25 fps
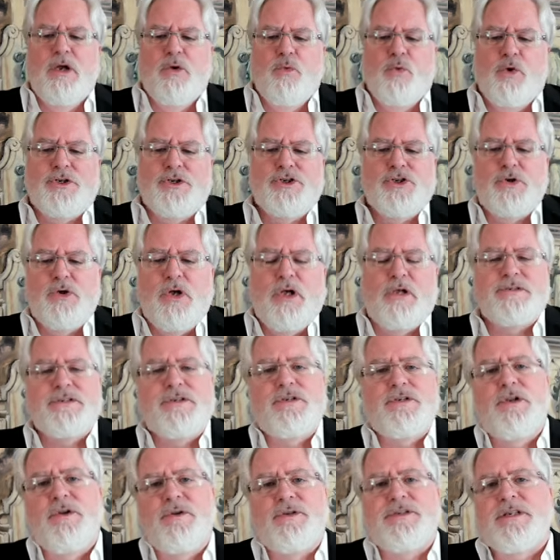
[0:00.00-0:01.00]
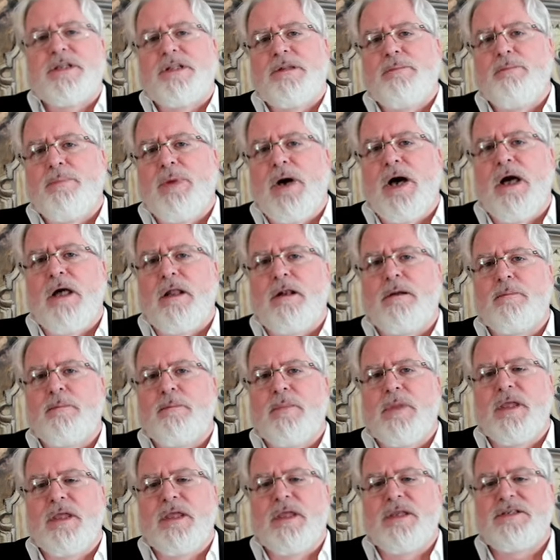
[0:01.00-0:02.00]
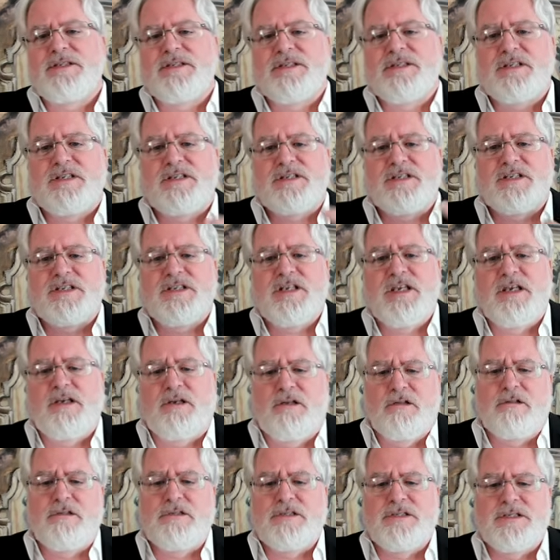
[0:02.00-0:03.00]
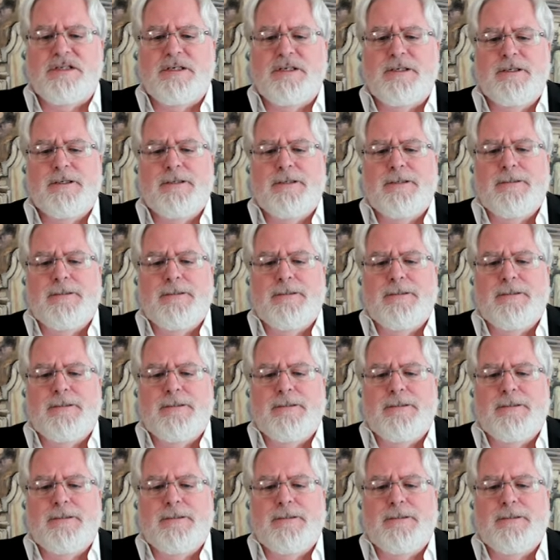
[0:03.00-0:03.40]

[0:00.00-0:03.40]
What you'll also notice at the bottom is the skills.